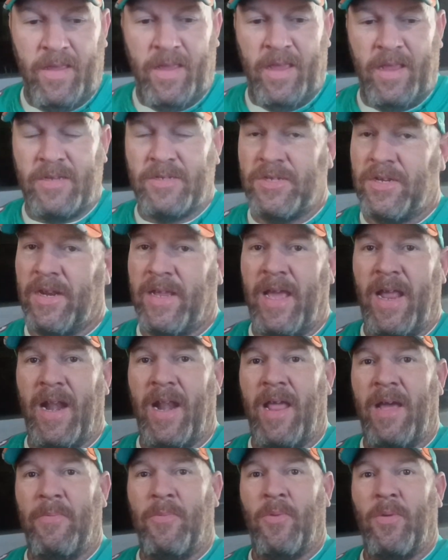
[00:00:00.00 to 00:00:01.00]
And should have got a
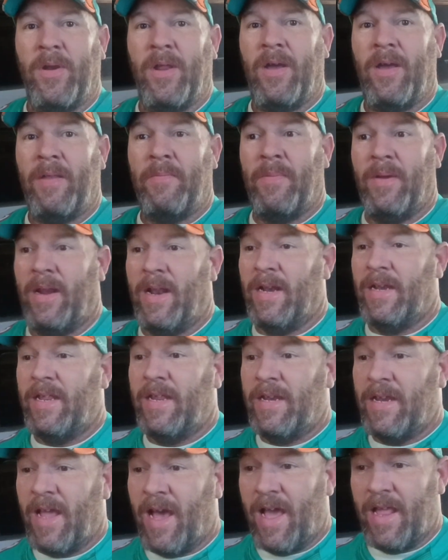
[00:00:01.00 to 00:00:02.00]
lot more done, but I
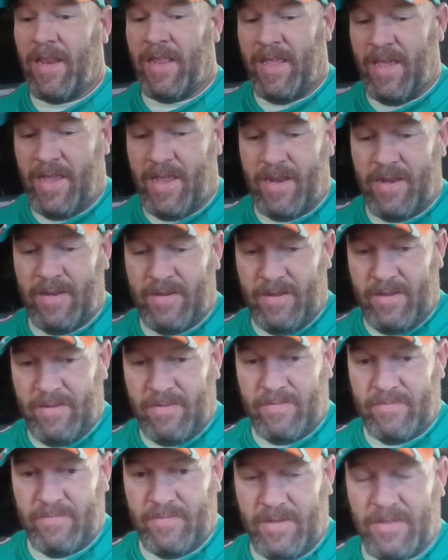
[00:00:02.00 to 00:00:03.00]
did not get
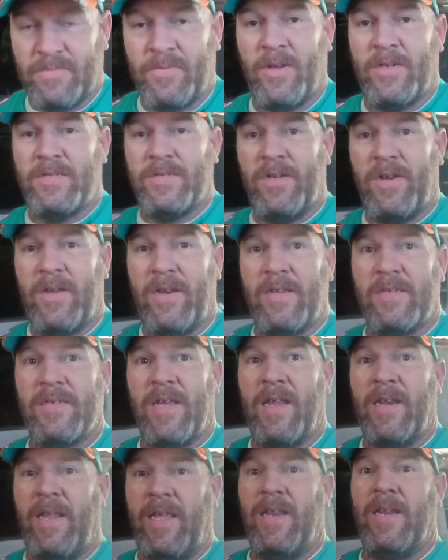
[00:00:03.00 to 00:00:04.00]
as much done as
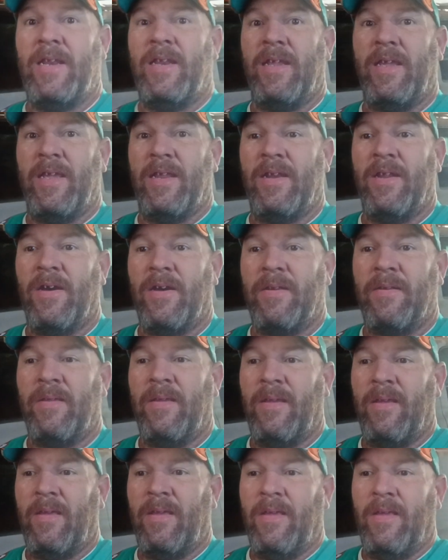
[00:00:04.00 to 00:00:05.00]
I needed to get done.
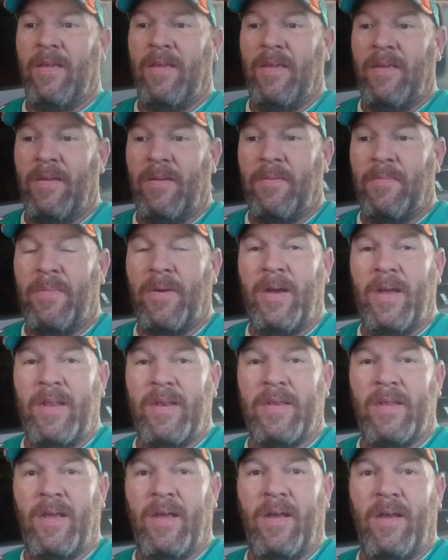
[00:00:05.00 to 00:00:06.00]

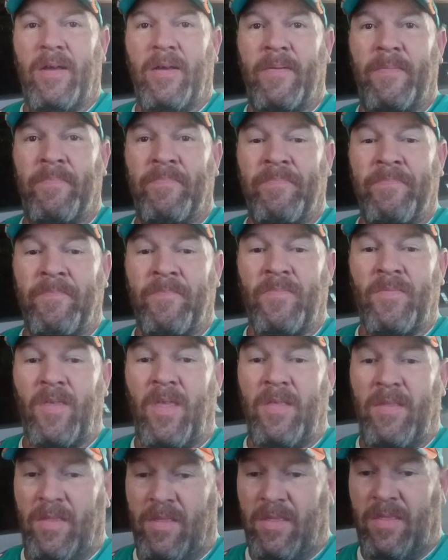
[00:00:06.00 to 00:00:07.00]
But
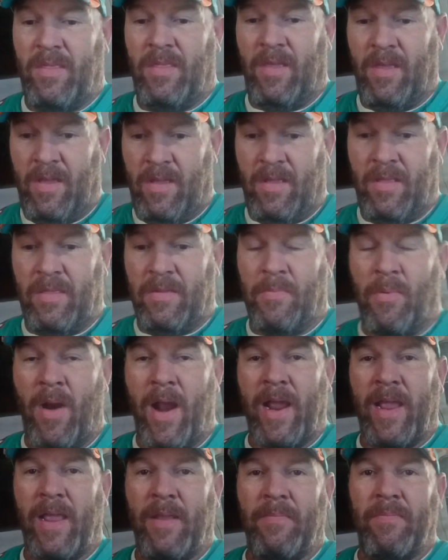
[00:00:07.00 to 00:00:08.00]
the
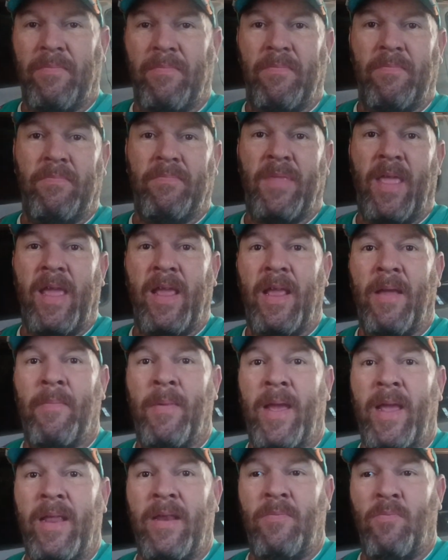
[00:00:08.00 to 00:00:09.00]
bracket thing I
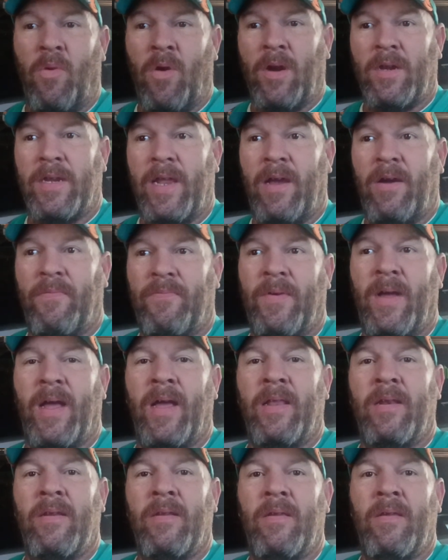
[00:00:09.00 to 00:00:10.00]
made worked out
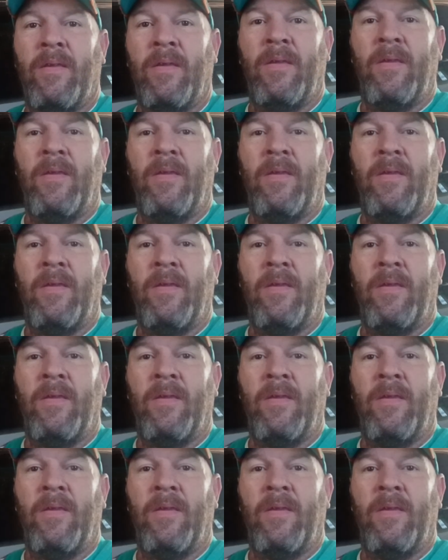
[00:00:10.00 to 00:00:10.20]
fine.